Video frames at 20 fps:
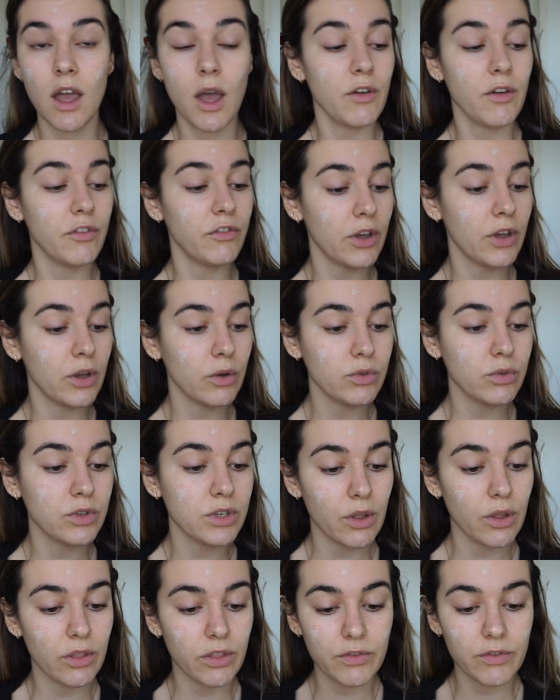phone
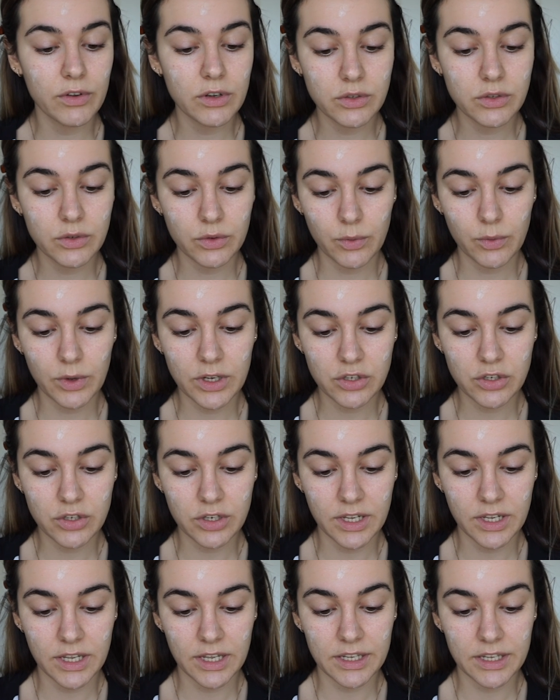the first
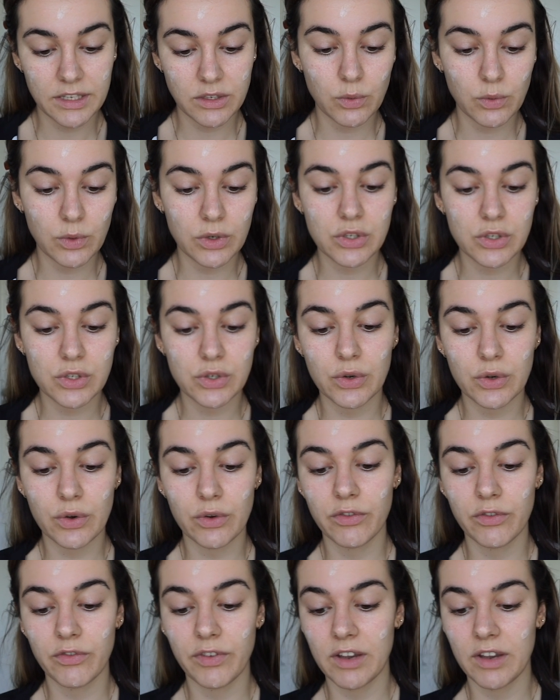question is what's your
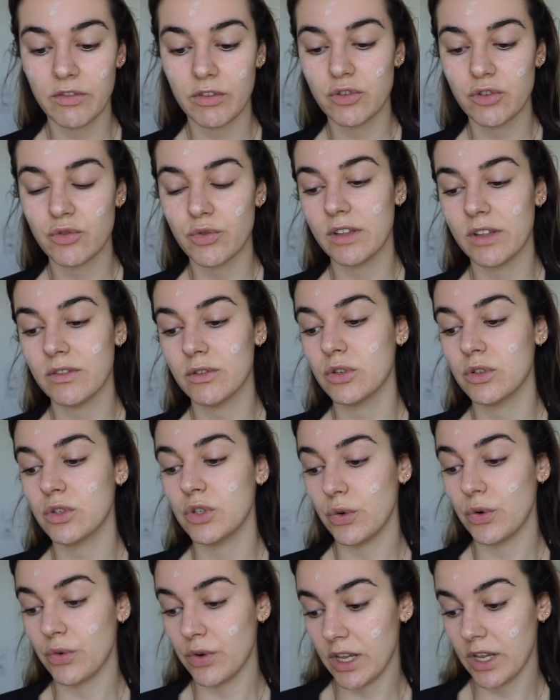favorite travel
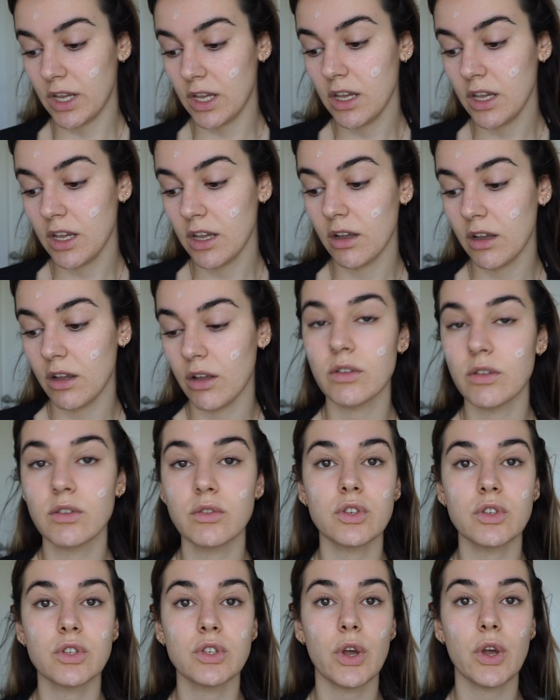story
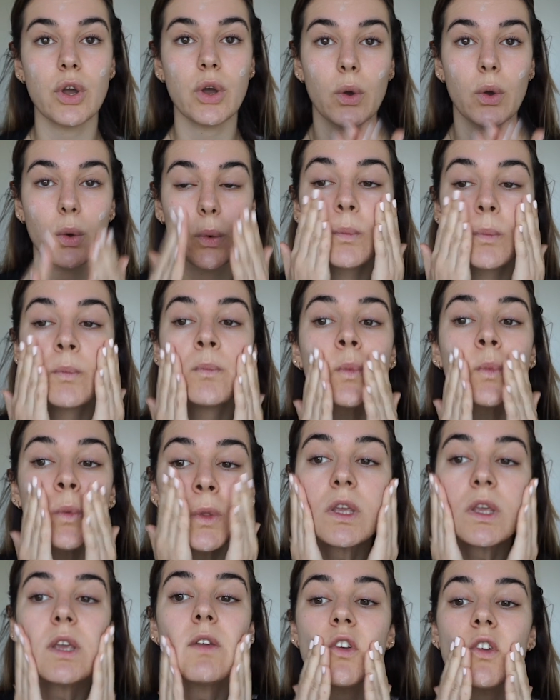so
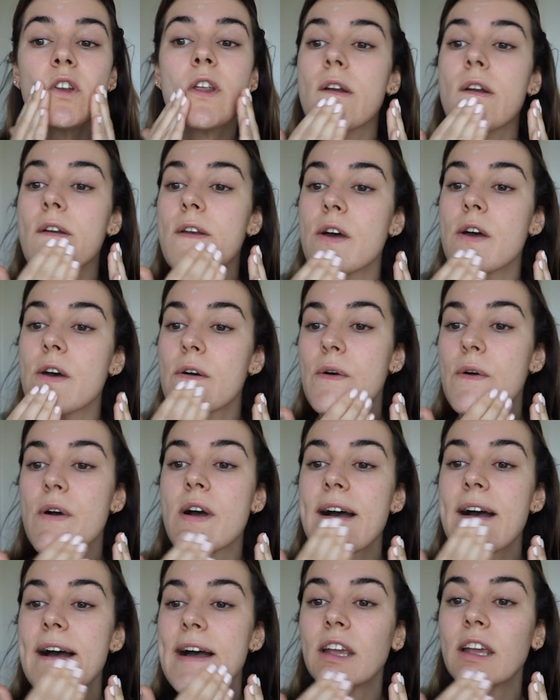if you don't know
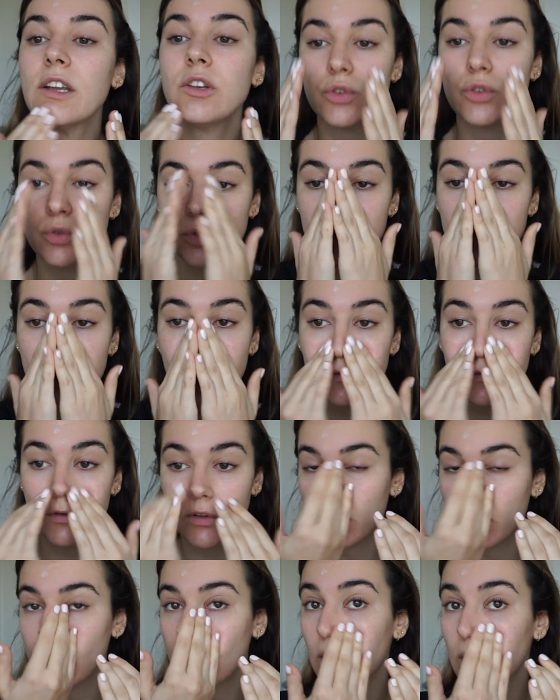I do
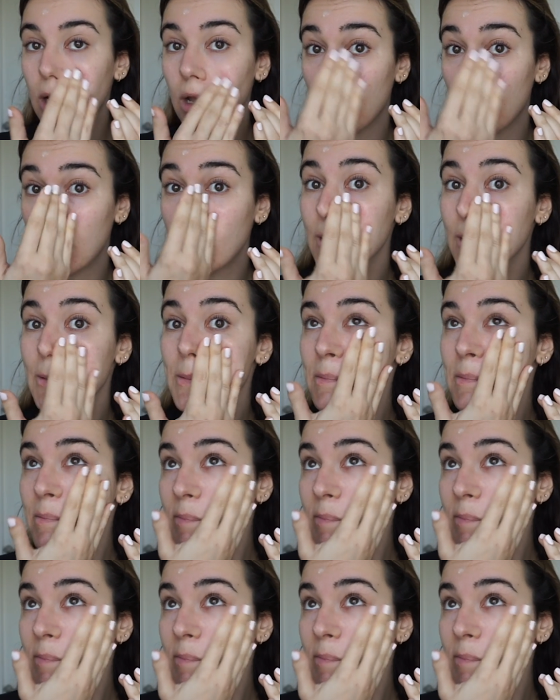travel a lot